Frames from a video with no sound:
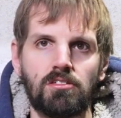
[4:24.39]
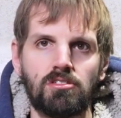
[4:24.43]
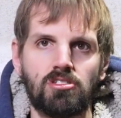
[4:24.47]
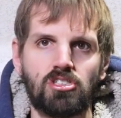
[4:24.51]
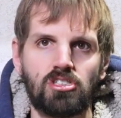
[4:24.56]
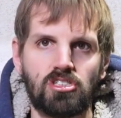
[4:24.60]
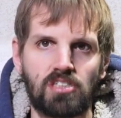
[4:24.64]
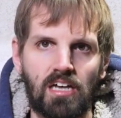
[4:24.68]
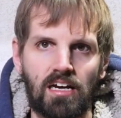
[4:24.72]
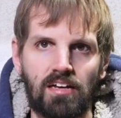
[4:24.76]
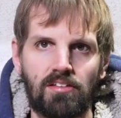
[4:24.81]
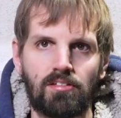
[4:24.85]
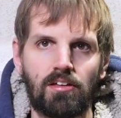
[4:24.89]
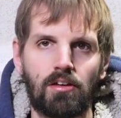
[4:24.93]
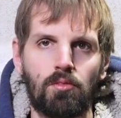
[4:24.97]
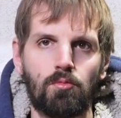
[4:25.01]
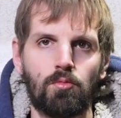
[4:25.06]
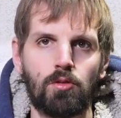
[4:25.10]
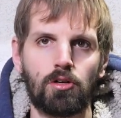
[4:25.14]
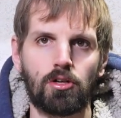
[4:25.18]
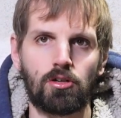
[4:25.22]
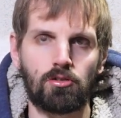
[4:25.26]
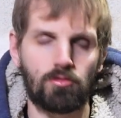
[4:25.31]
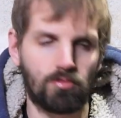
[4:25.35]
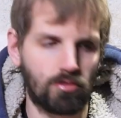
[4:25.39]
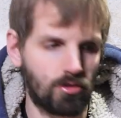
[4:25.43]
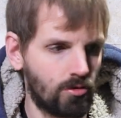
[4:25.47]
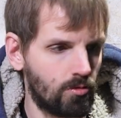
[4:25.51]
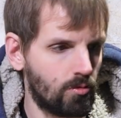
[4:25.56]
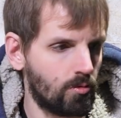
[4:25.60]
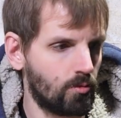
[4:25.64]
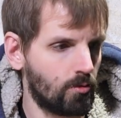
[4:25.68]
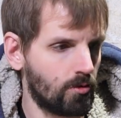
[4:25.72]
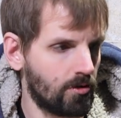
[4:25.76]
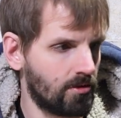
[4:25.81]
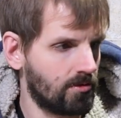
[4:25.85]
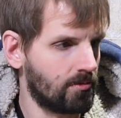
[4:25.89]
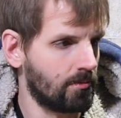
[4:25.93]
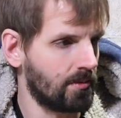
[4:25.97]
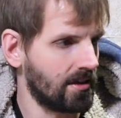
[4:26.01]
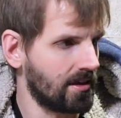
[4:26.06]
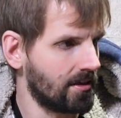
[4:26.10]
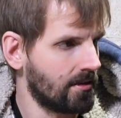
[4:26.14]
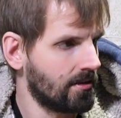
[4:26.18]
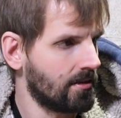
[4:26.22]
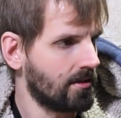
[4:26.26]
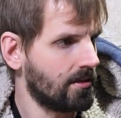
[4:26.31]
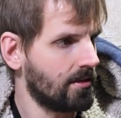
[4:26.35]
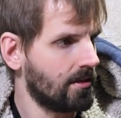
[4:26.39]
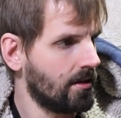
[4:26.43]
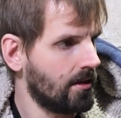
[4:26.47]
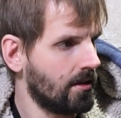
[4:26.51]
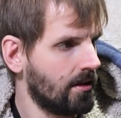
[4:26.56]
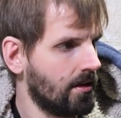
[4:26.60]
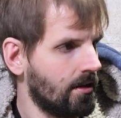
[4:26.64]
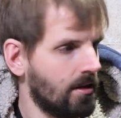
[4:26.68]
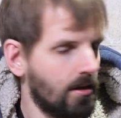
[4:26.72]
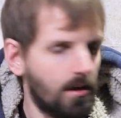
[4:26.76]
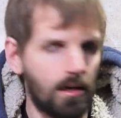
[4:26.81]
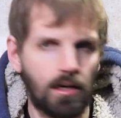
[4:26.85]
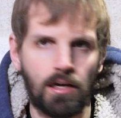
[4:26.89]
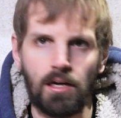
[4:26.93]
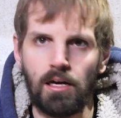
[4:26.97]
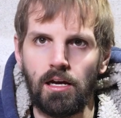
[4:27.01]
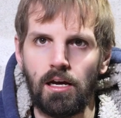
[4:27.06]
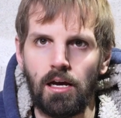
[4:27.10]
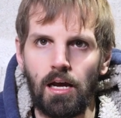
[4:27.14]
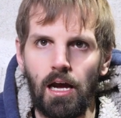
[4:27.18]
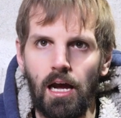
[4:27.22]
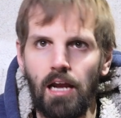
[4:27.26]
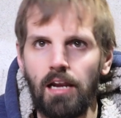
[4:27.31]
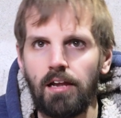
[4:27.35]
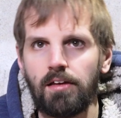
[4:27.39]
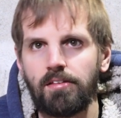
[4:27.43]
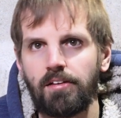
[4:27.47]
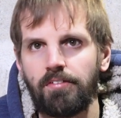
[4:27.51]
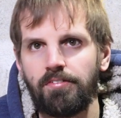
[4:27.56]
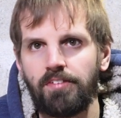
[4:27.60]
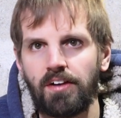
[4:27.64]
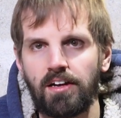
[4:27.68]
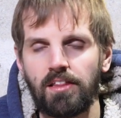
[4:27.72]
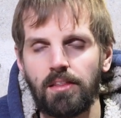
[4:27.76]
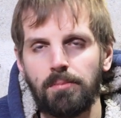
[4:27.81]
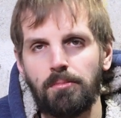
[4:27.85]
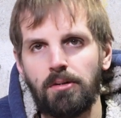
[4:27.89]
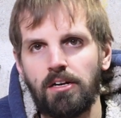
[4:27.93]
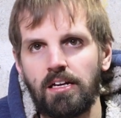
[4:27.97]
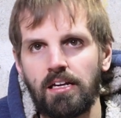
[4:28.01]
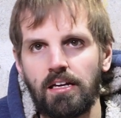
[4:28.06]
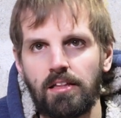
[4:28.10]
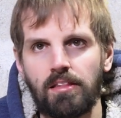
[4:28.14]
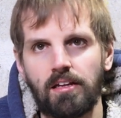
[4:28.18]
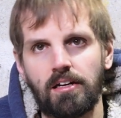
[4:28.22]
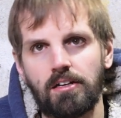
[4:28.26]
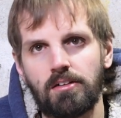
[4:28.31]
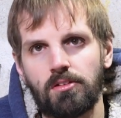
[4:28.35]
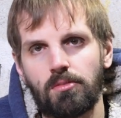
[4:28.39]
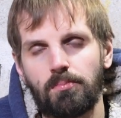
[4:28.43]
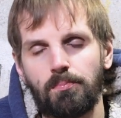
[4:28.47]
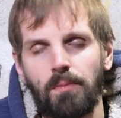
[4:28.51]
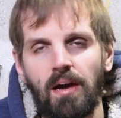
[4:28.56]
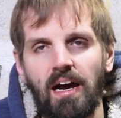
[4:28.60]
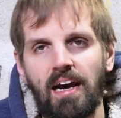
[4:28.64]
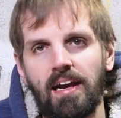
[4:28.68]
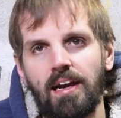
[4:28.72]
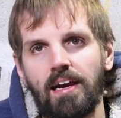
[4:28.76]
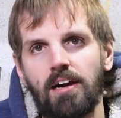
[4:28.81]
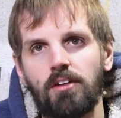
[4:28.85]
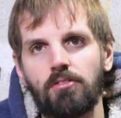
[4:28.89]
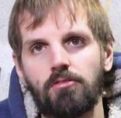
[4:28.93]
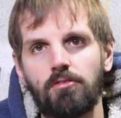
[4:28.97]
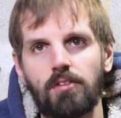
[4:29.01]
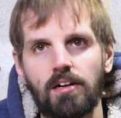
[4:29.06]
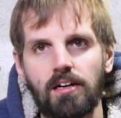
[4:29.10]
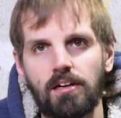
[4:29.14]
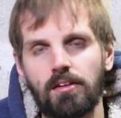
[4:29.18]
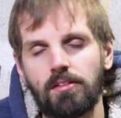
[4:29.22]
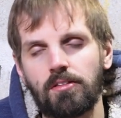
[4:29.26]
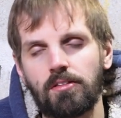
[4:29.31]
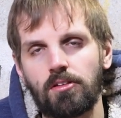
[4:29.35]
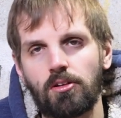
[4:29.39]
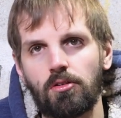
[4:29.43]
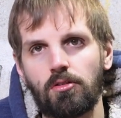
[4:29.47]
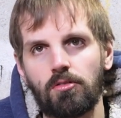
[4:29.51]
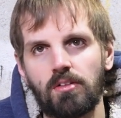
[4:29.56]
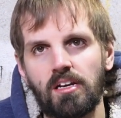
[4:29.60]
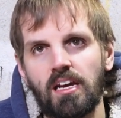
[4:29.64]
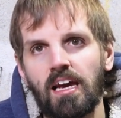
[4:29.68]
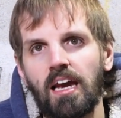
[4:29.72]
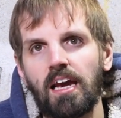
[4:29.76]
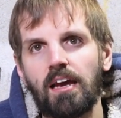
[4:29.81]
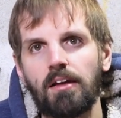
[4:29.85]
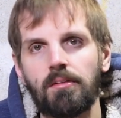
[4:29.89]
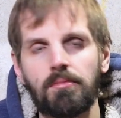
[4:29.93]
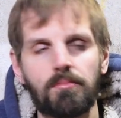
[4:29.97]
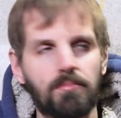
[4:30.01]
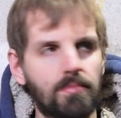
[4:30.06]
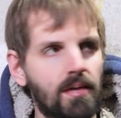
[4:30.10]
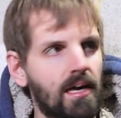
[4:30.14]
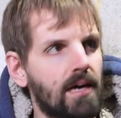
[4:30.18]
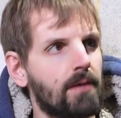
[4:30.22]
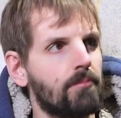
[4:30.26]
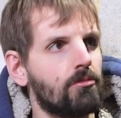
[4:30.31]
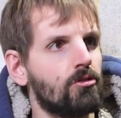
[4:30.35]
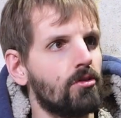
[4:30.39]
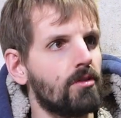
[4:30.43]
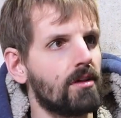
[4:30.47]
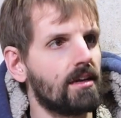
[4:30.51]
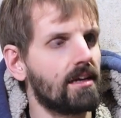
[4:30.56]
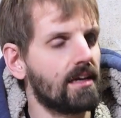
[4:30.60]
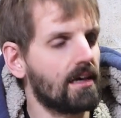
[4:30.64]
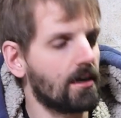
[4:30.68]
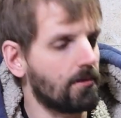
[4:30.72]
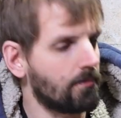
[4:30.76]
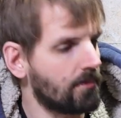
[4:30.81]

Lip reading: chassis will grow with me. Unless I find the money and then just buy it outright and go, yay, I'm doing it now.